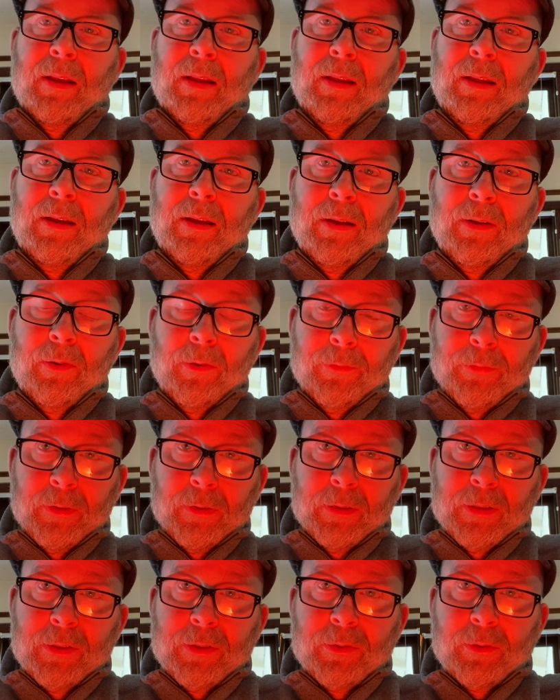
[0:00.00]
in
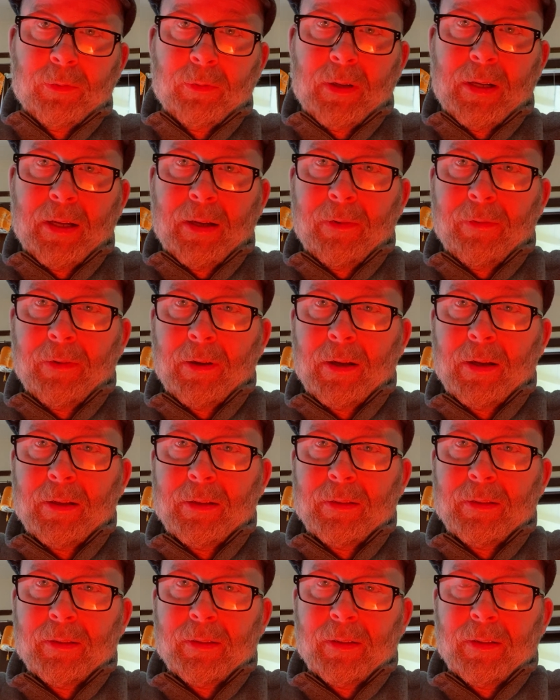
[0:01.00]
Ophelia's grave
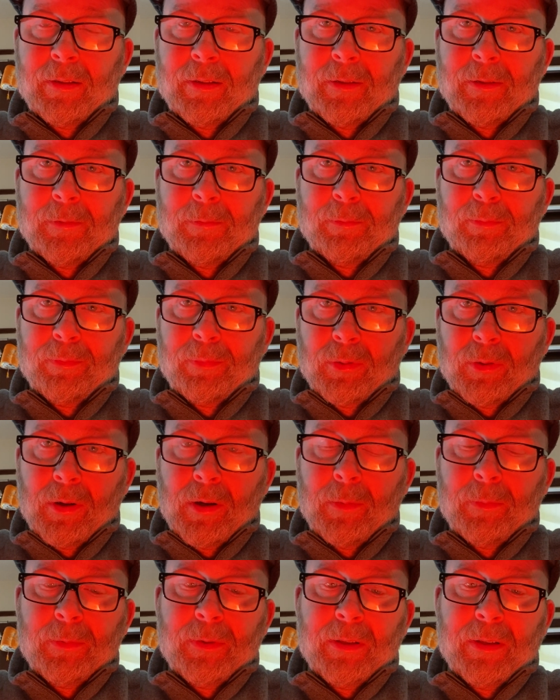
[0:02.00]
has
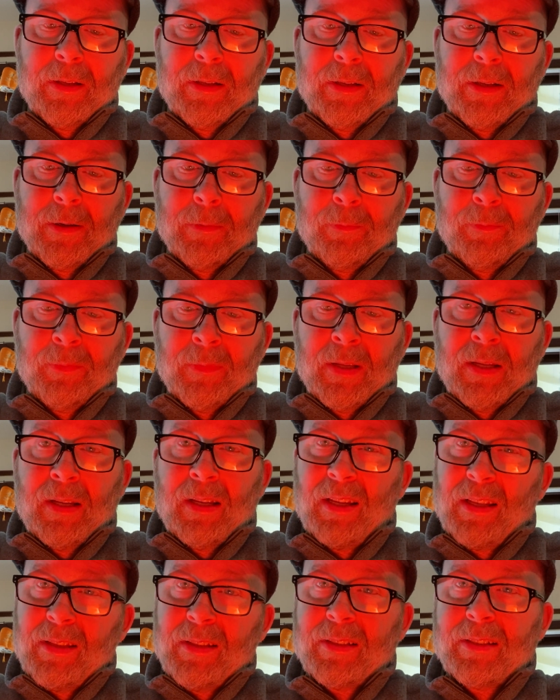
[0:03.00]
prompted in him,
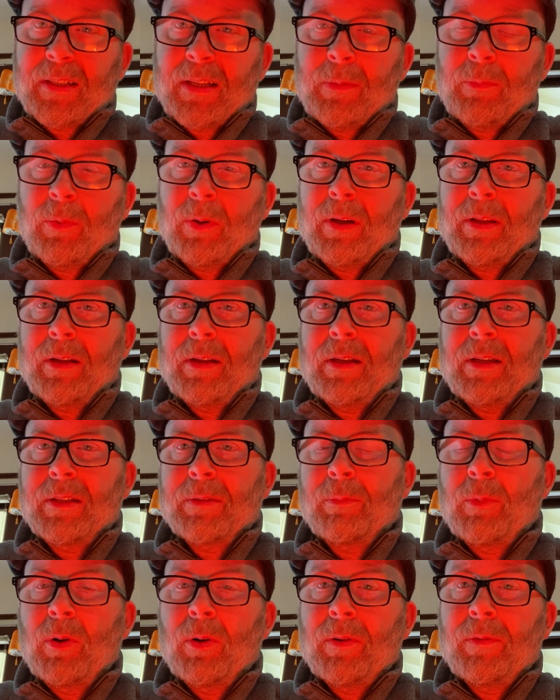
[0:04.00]
in the same way that he's
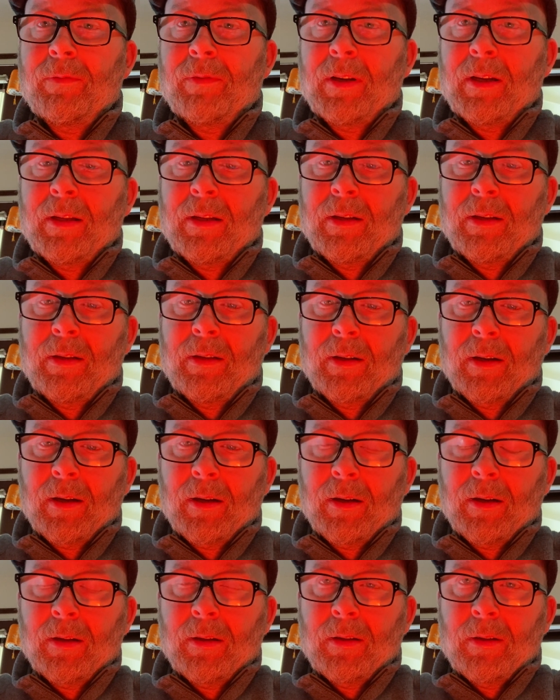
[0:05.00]
motivated
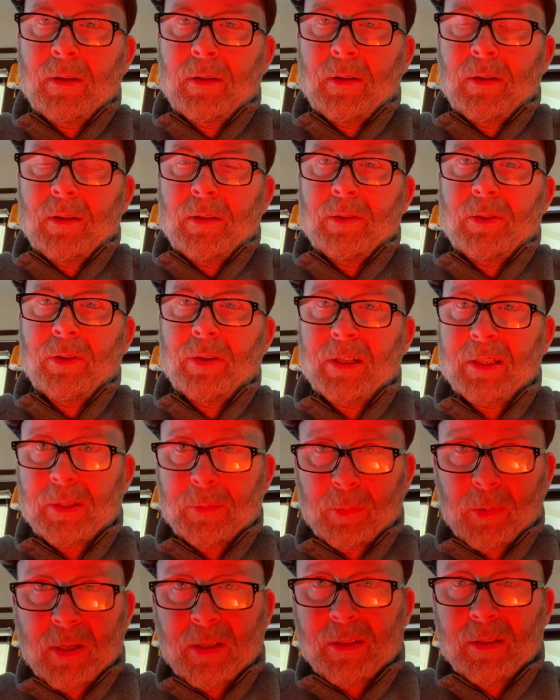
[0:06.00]
to
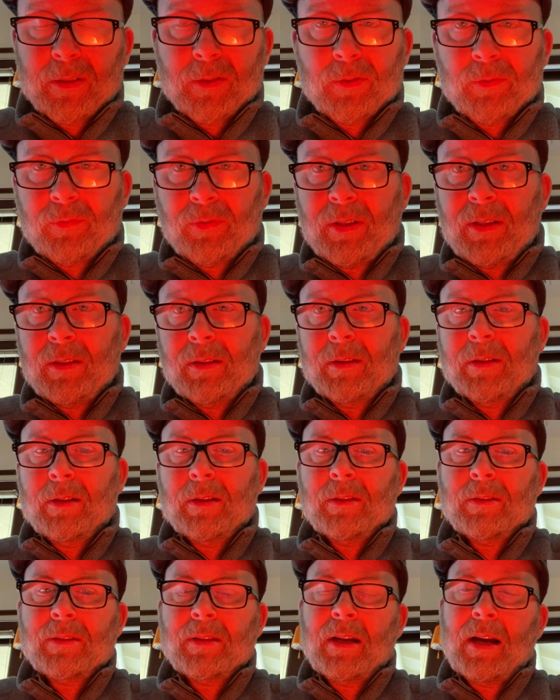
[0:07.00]
express his
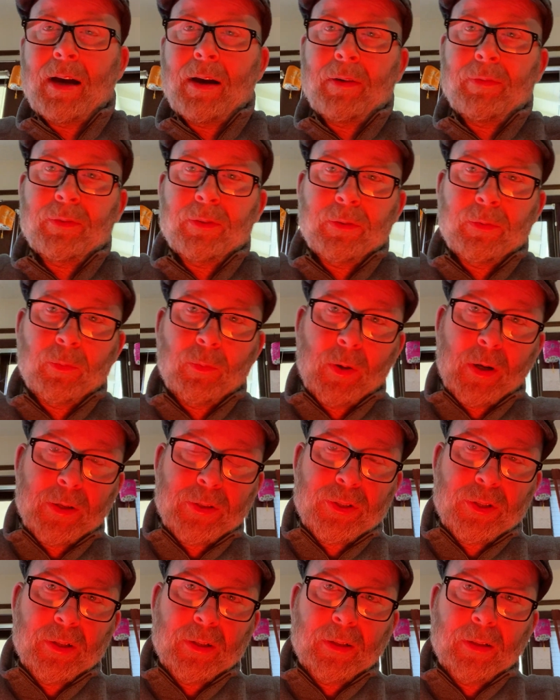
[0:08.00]
feelings after
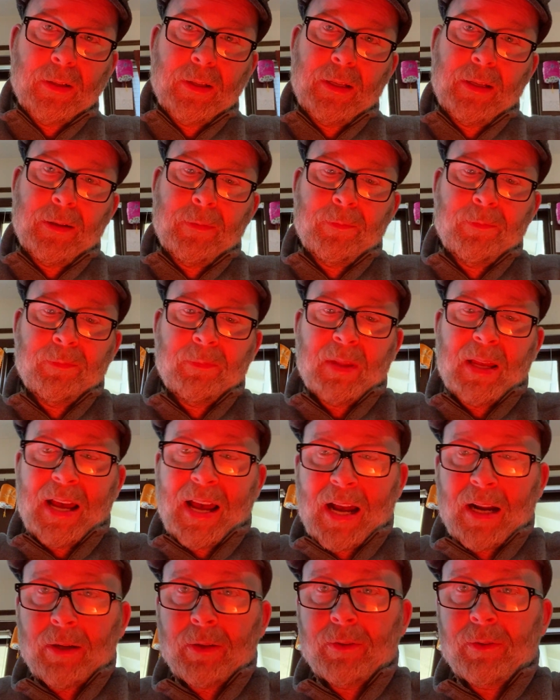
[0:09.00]
watching the
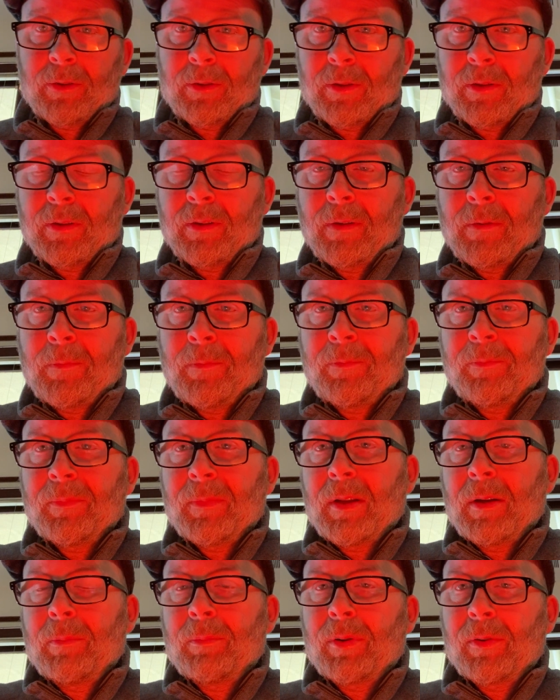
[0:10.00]
actor
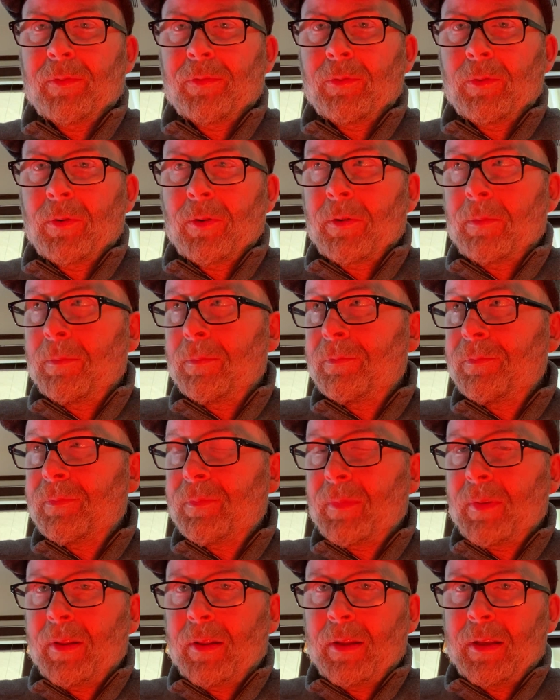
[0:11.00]
perform
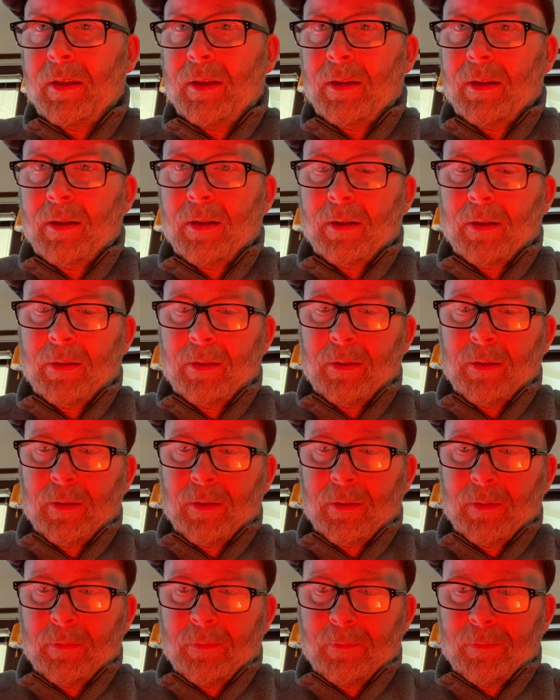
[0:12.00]

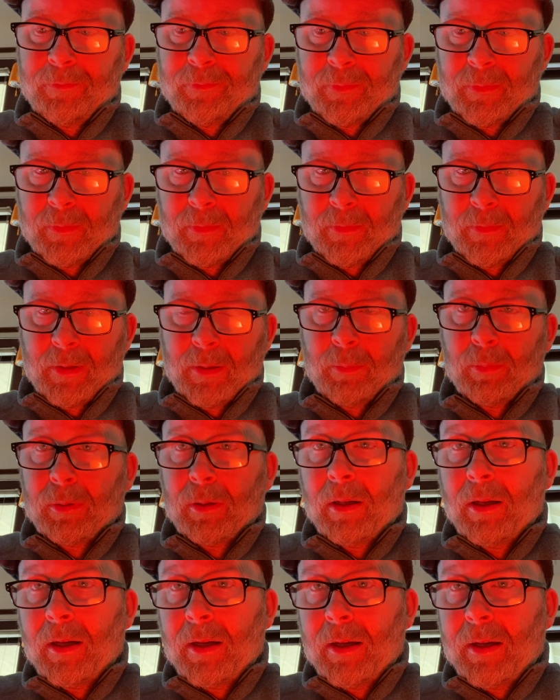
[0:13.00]
the
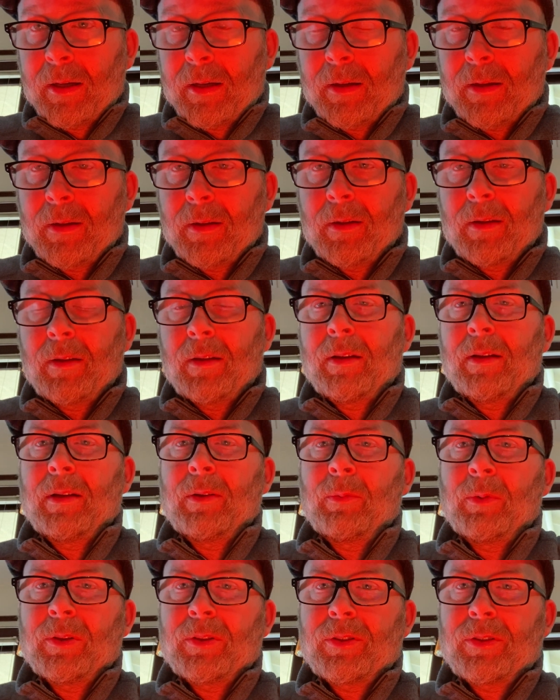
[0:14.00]
play in
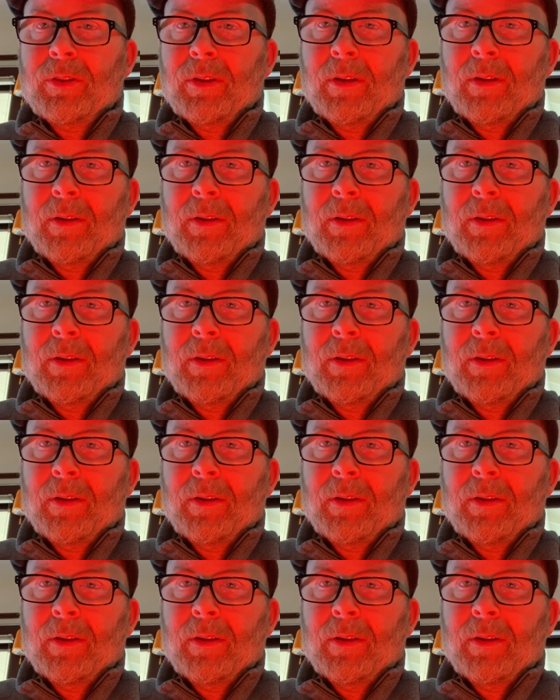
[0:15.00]
which